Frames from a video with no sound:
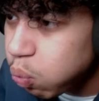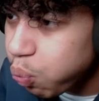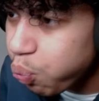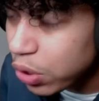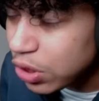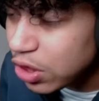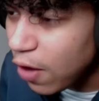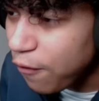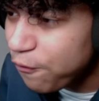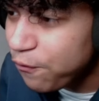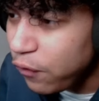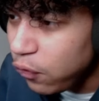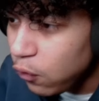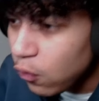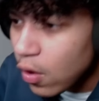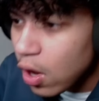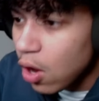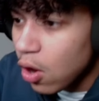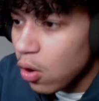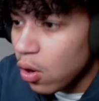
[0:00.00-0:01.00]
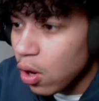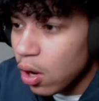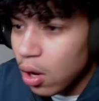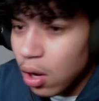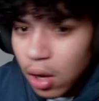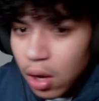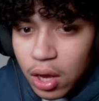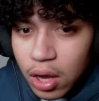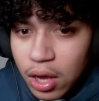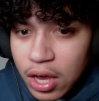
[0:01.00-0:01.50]
What the f-
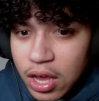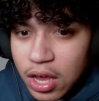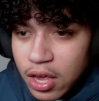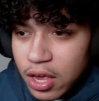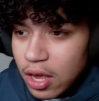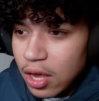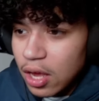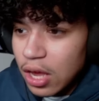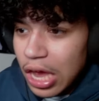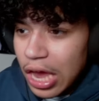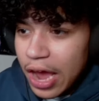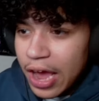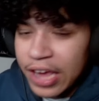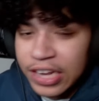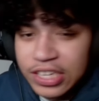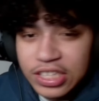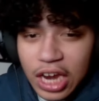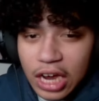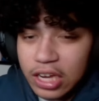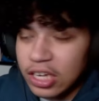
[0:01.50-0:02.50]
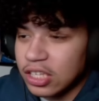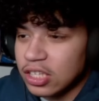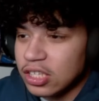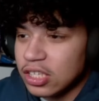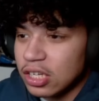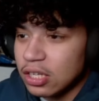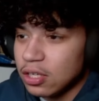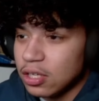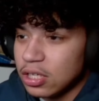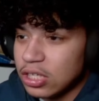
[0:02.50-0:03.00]
He's not gonna
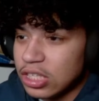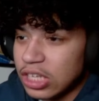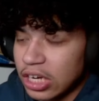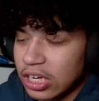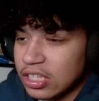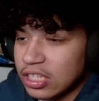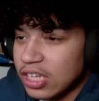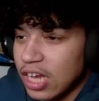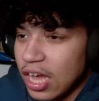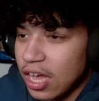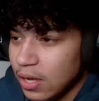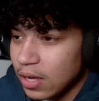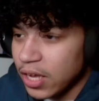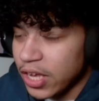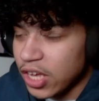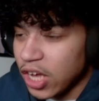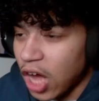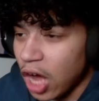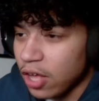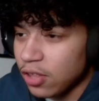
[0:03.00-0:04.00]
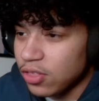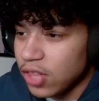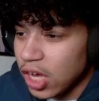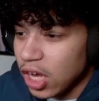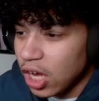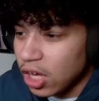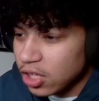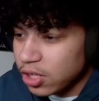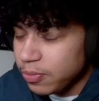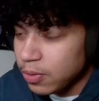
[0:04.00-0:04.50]
say. They cut
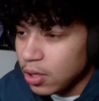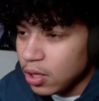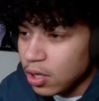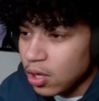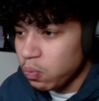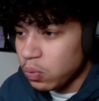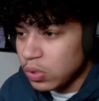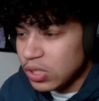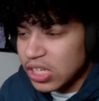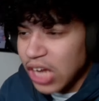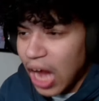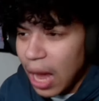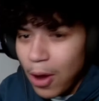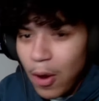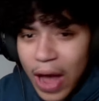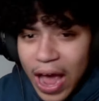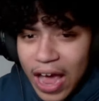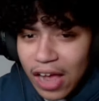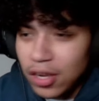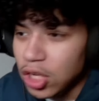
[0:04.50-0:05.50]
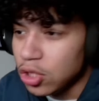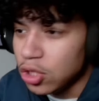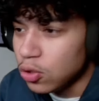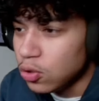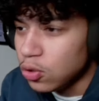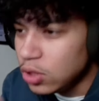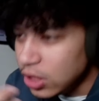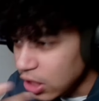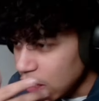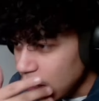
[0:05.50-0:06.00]
him. Was Sabo out of
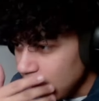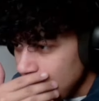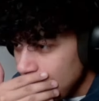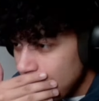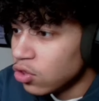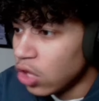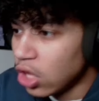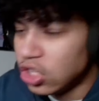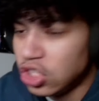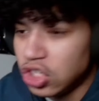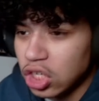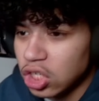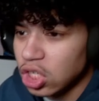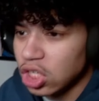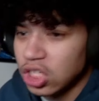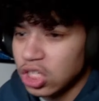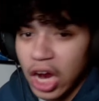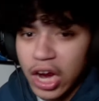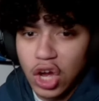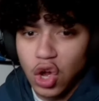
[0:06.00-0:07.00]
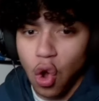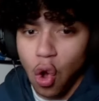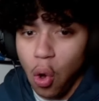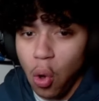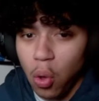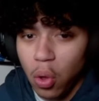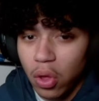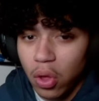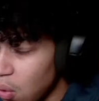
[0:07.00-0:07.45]
Lucia? It's just a giant hole.